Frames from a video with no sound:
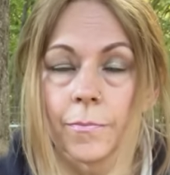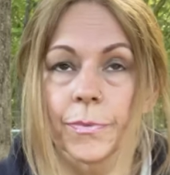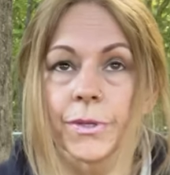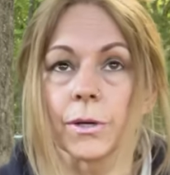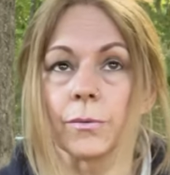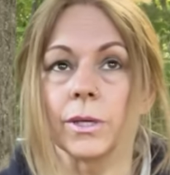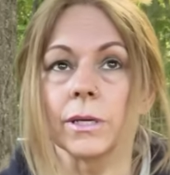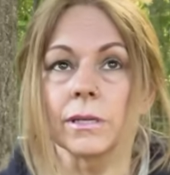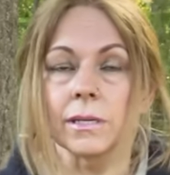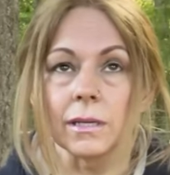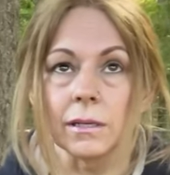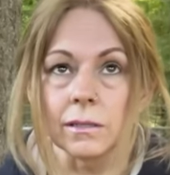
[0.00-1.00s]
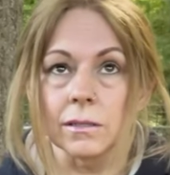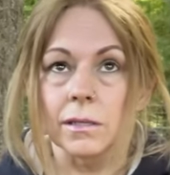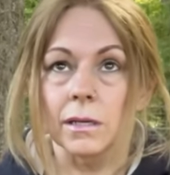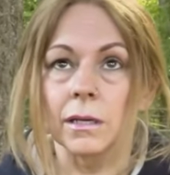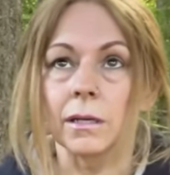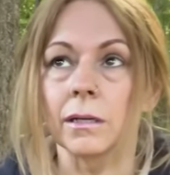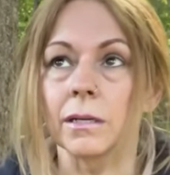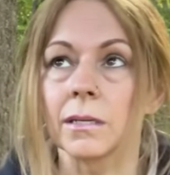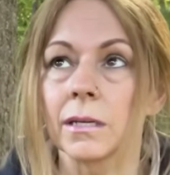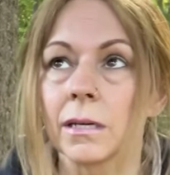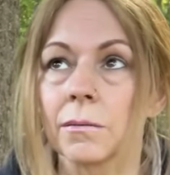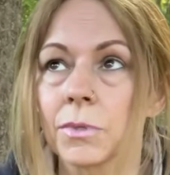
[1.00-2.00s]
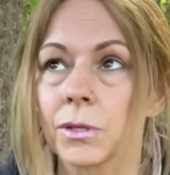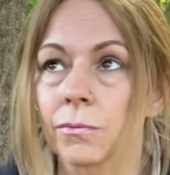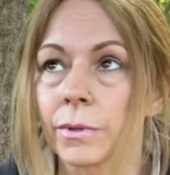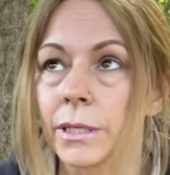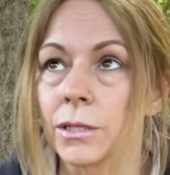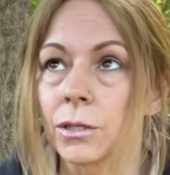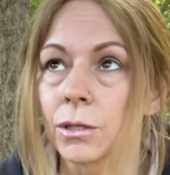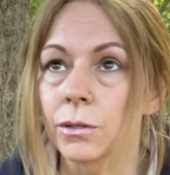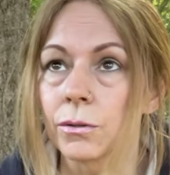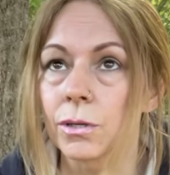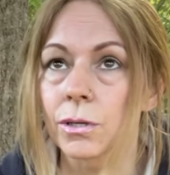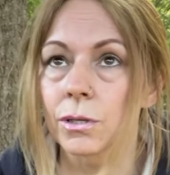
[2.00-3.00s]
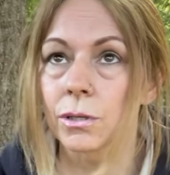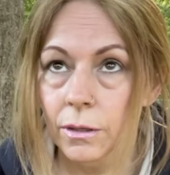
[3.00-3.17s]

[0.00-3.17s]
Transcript: So this is in an attempt to reduce